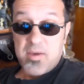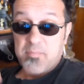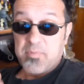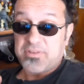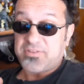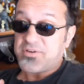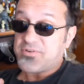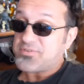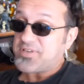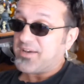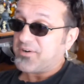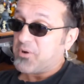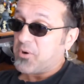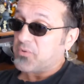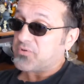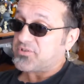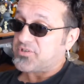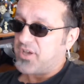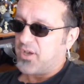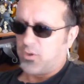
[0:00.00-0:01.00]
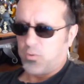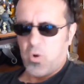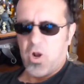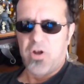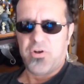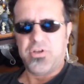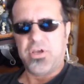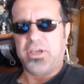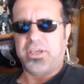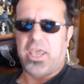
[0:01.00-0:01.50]
But there's that old saying,
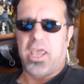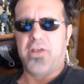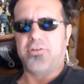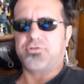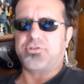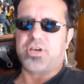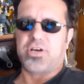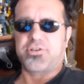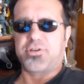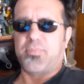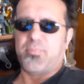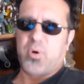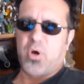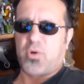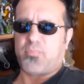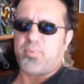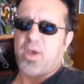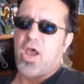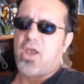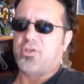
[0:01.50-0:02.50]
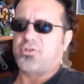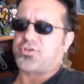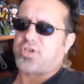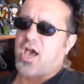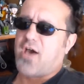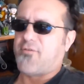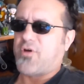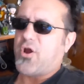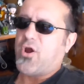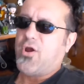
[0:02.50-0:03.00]
"Well, you can't judge a book by its
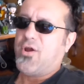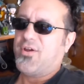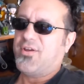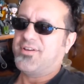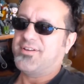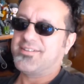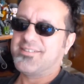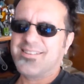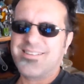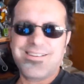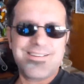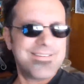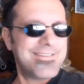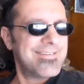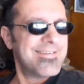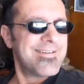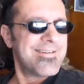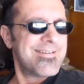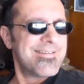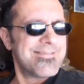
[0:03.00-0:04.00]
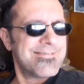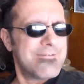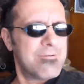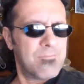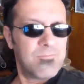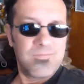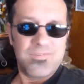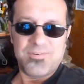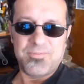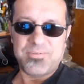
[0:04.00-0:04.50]
cover."
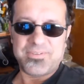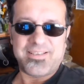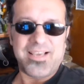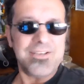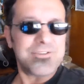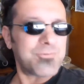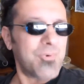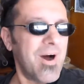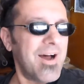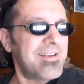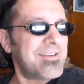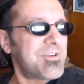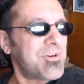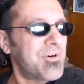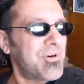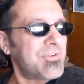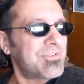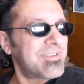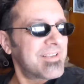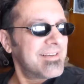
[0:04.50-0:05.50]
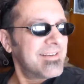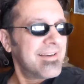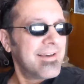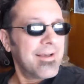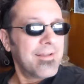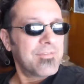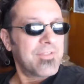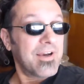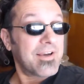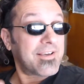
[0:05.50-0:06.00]
Guess what, dude?
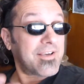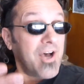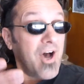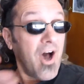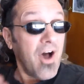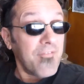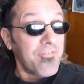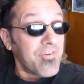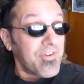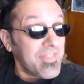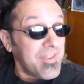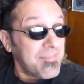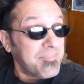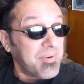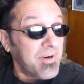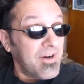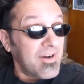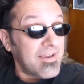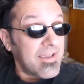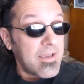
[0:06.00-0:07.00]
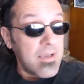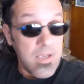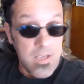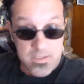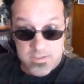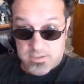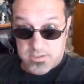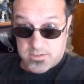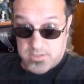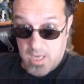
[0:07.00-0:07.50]
The cover of the book
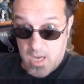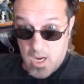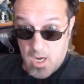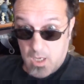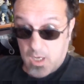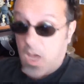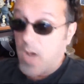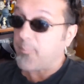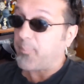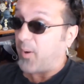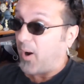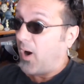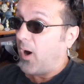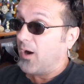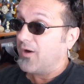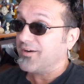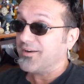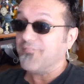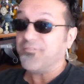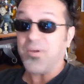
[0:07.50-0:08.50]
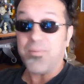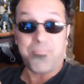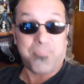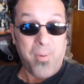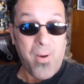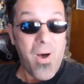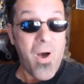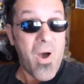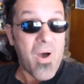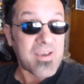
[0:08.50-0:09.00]
is still a part of the
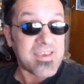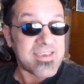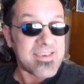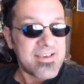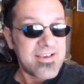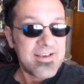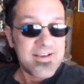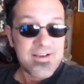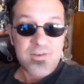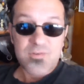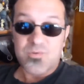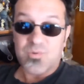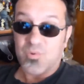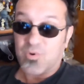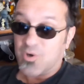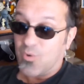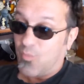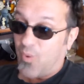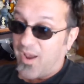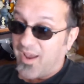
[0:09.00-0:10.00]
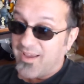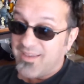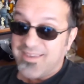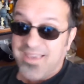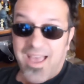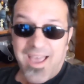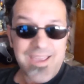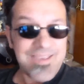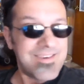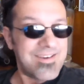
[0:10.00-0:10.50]
book. So in a way,
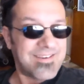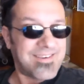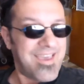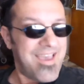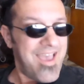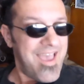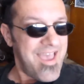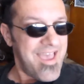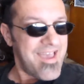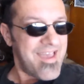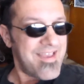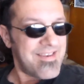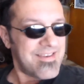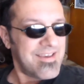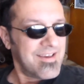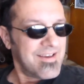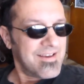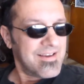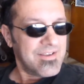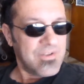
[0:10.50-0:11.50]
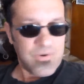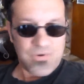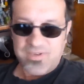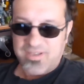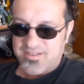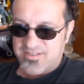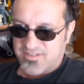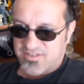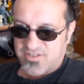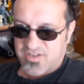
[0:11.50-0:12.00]
yeah, you can. You
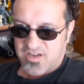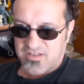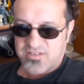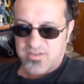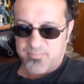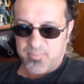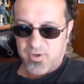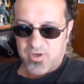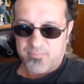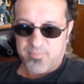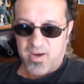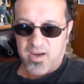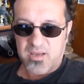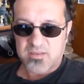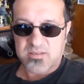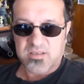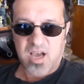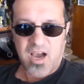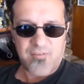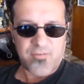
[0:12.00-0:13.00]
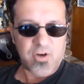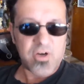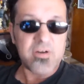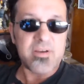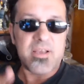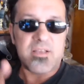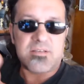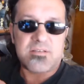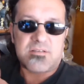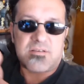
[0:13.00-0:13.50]
can judge a book by its cover.
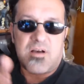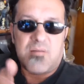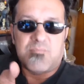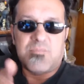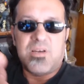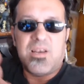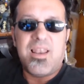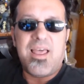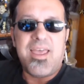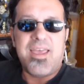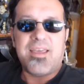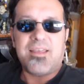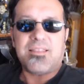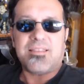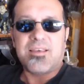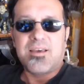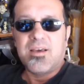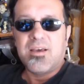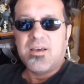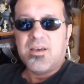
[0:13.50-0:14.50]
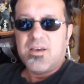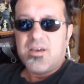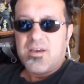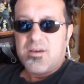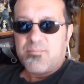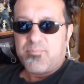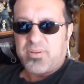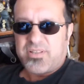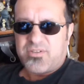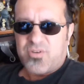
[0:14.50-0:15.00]
It's some length.
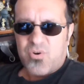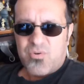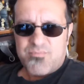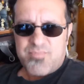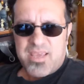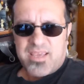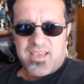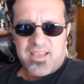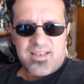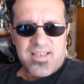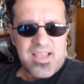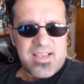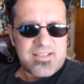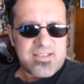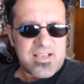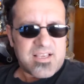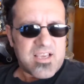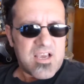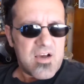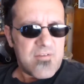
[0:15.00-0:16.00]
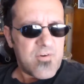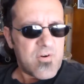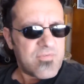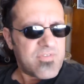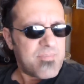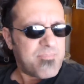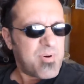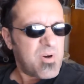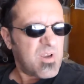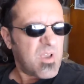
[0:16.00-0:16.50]
But don't make it like the cover of
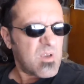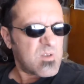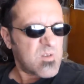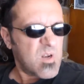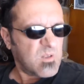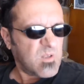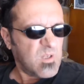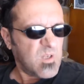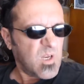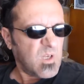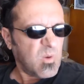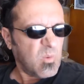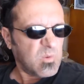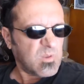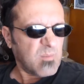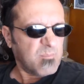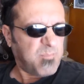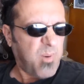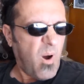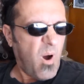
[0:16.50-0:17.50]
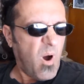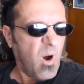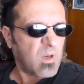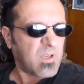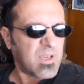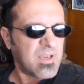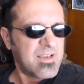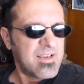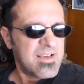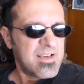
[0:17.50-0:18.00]
the book has nothing to do with the
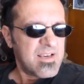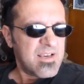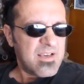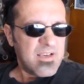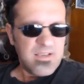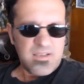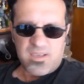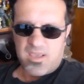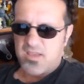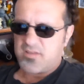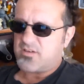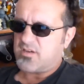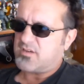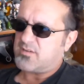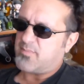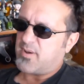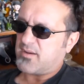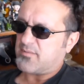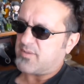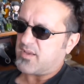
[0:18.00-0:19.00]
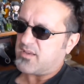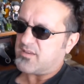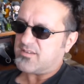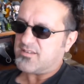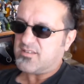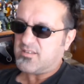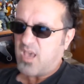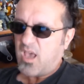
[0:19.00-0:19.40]
book. You can't judge my face.